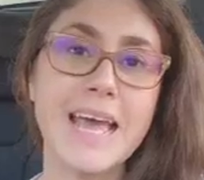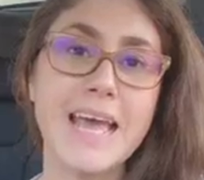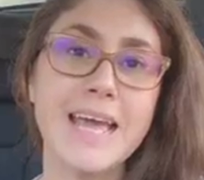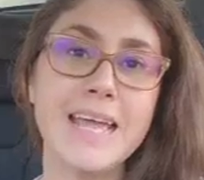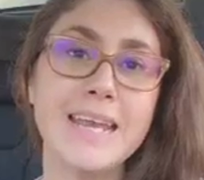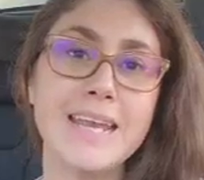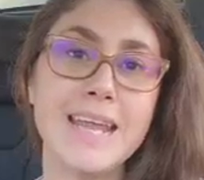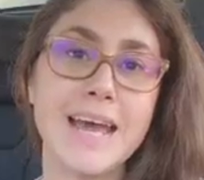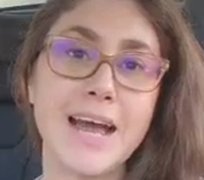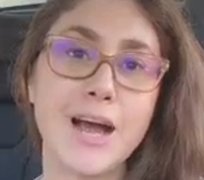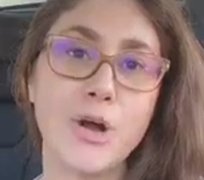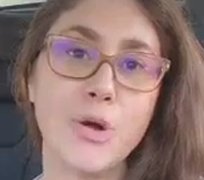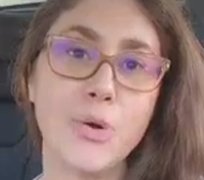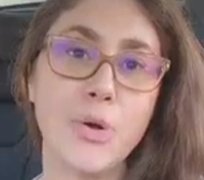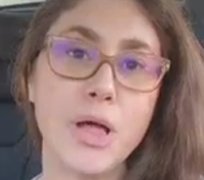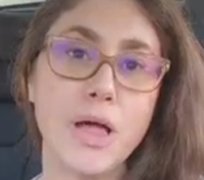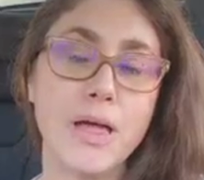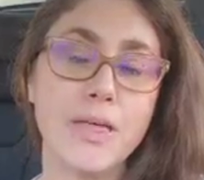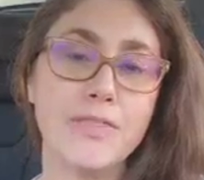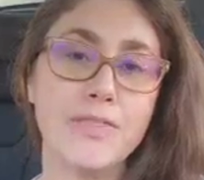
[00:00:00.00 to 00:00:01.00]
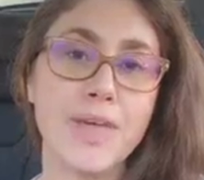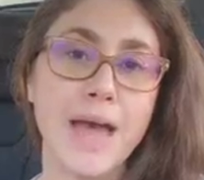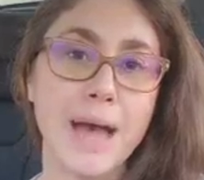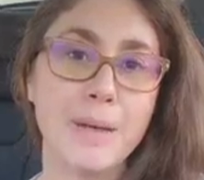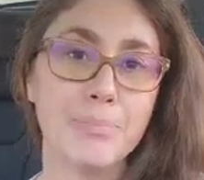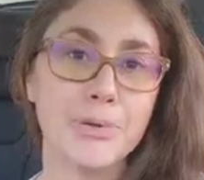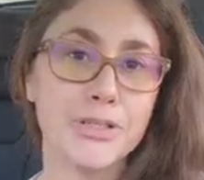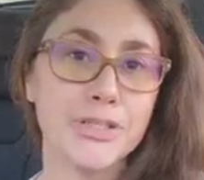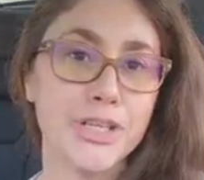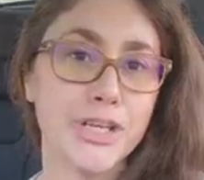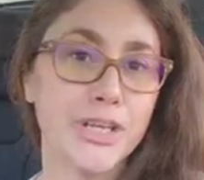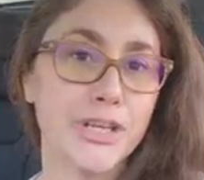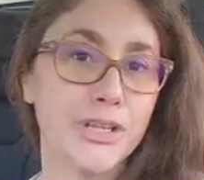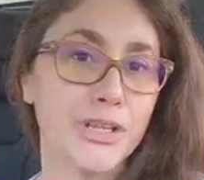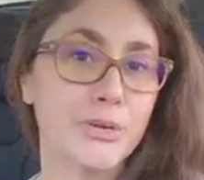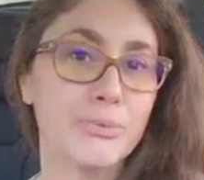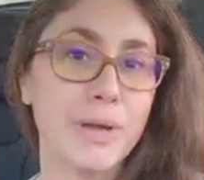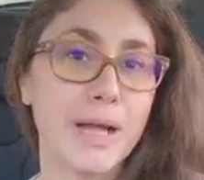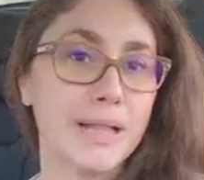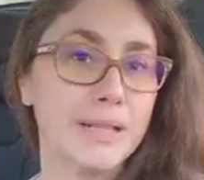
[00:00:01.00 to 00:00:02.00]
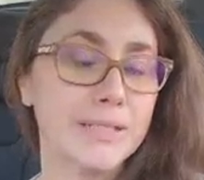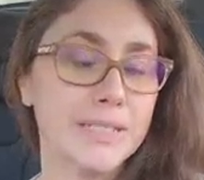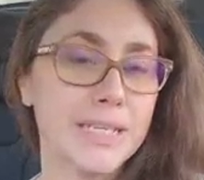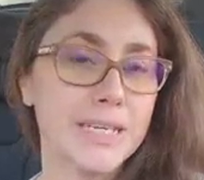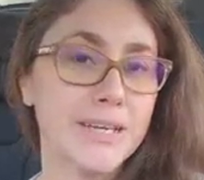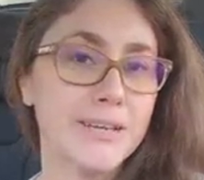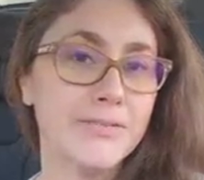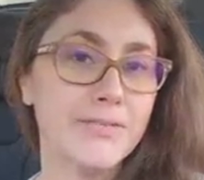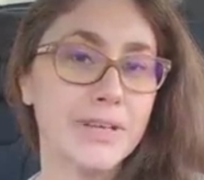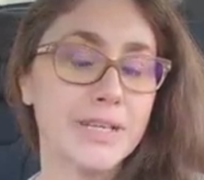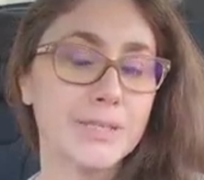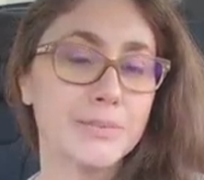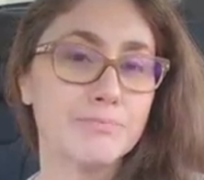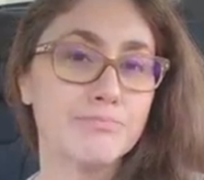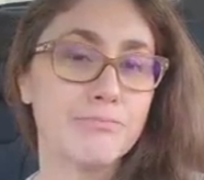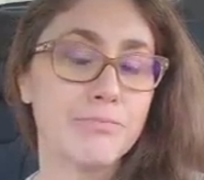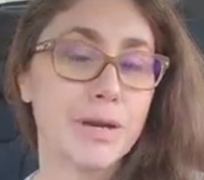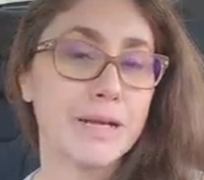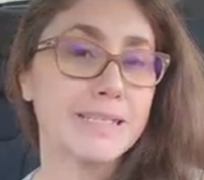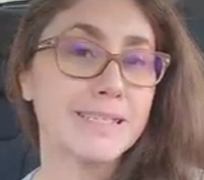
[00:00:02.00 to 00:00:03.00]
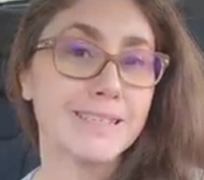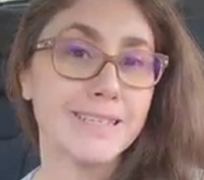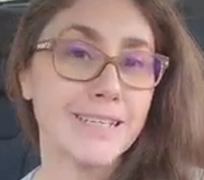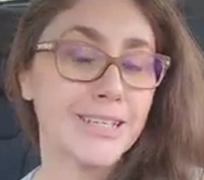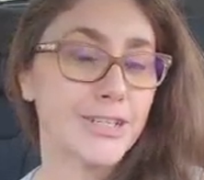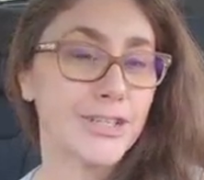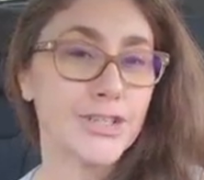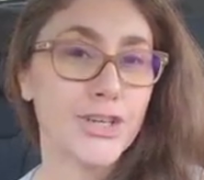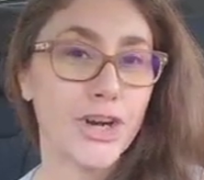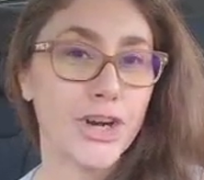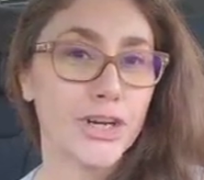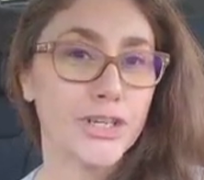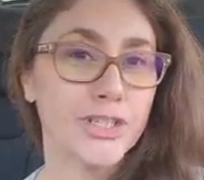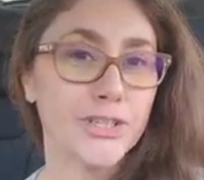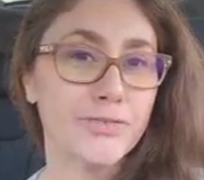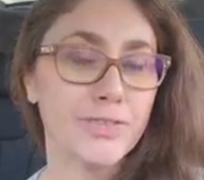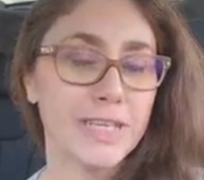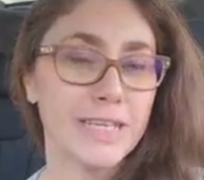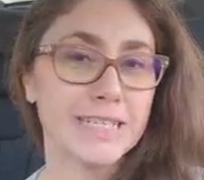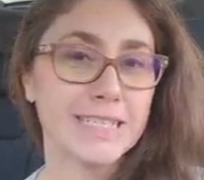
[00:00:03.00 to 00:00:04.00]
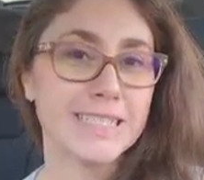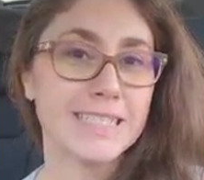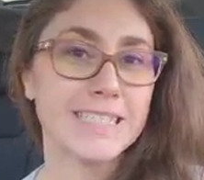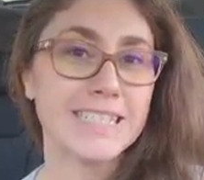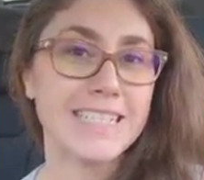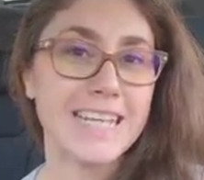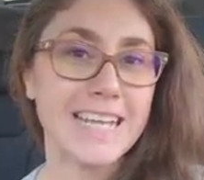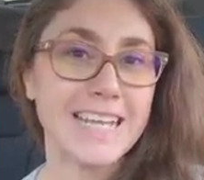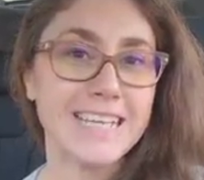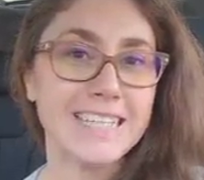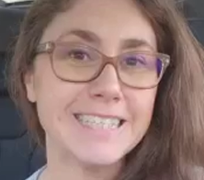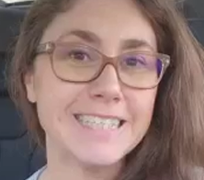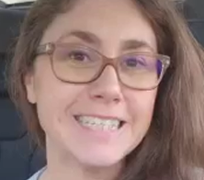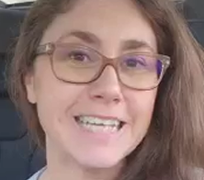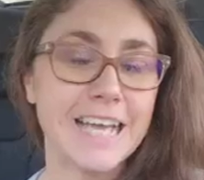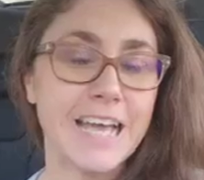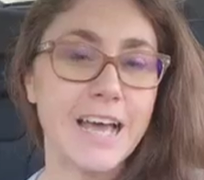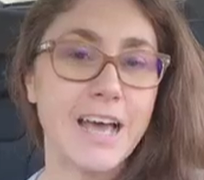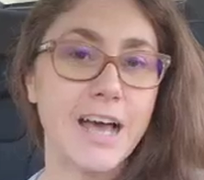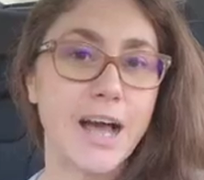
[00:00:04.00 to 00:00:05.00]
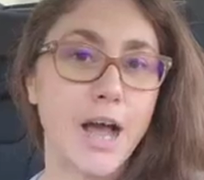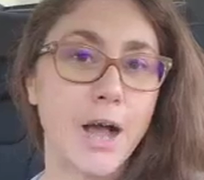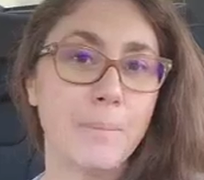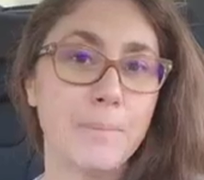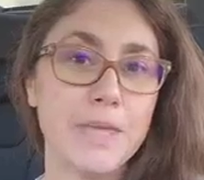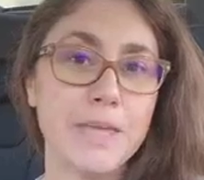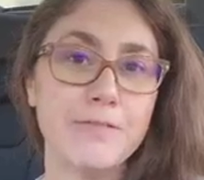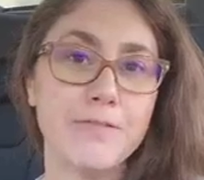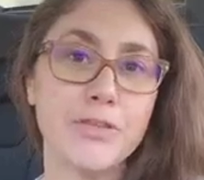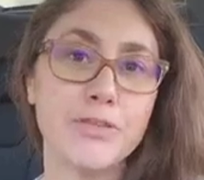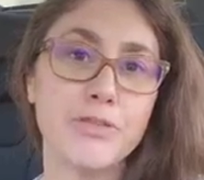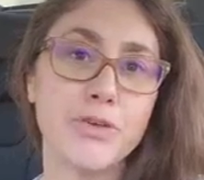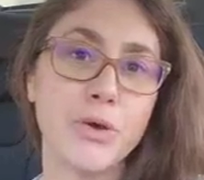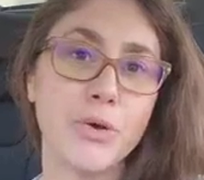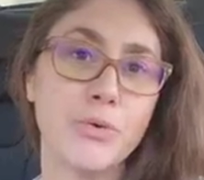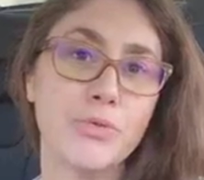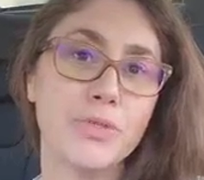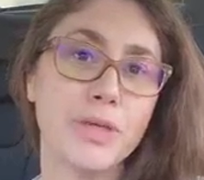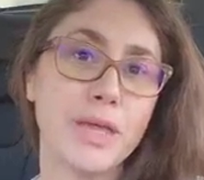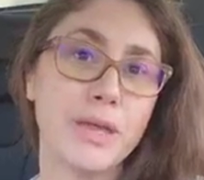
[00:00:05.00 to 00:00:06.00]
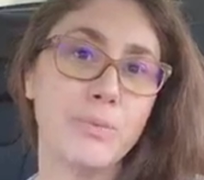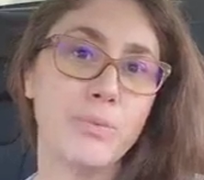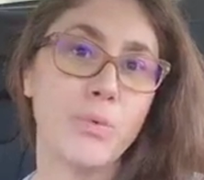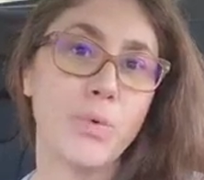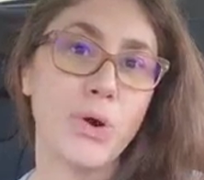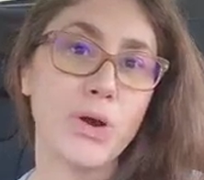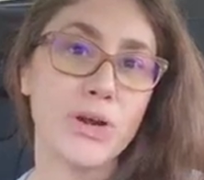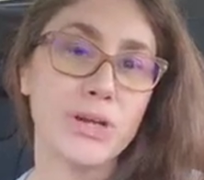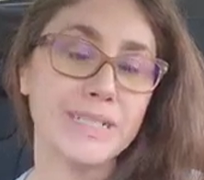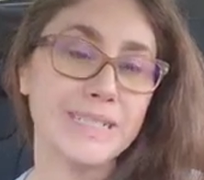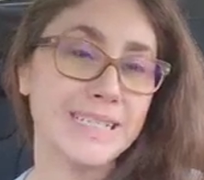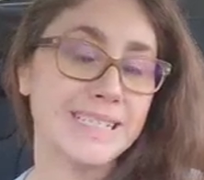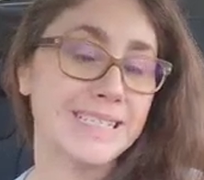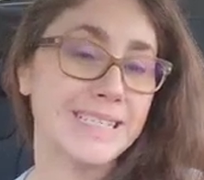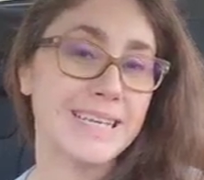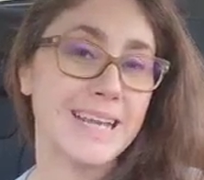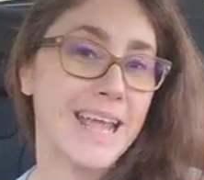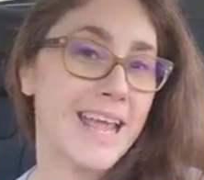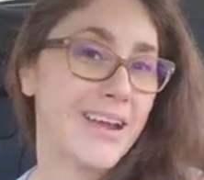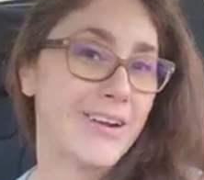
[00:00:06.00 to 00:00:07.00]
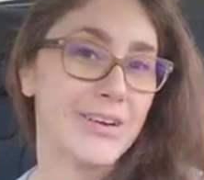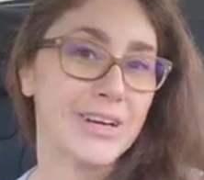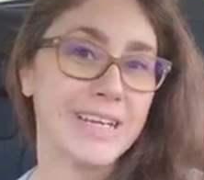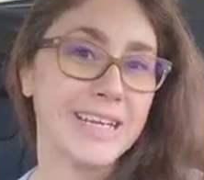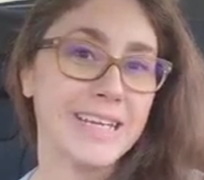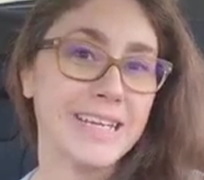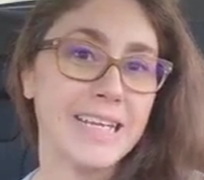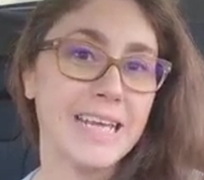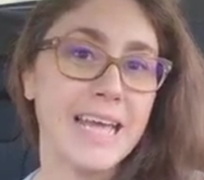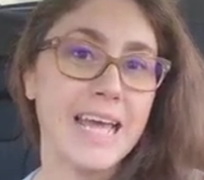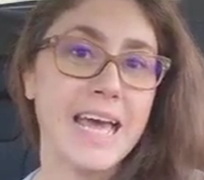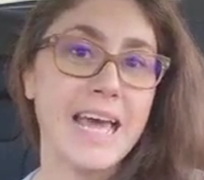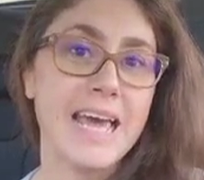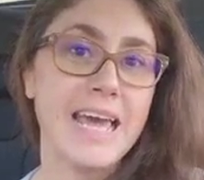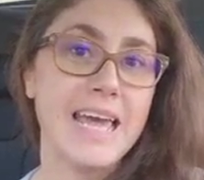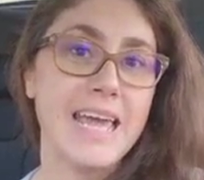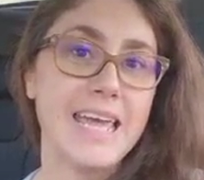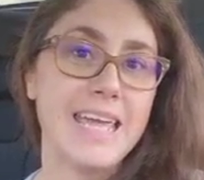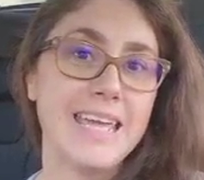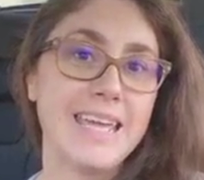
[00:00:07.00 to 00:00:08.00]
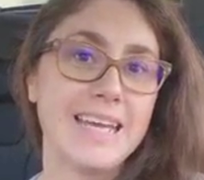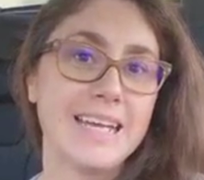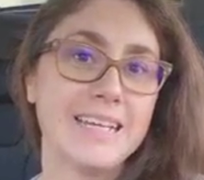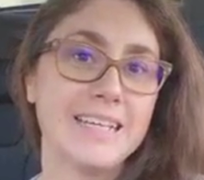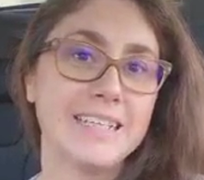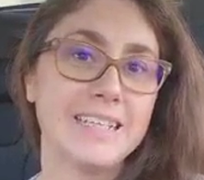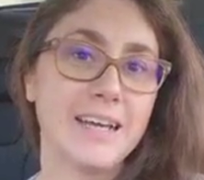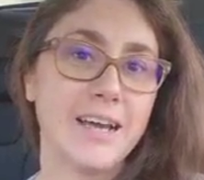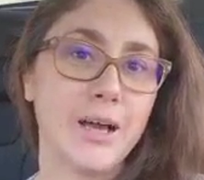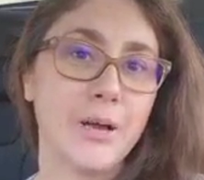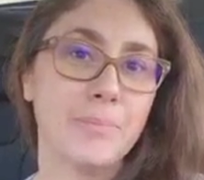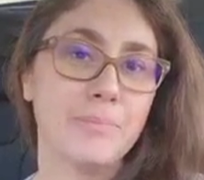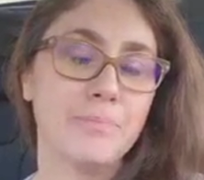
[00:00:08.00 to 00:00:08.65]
And now that particular relative is presently in charge of the estate, even though they were disinherited. And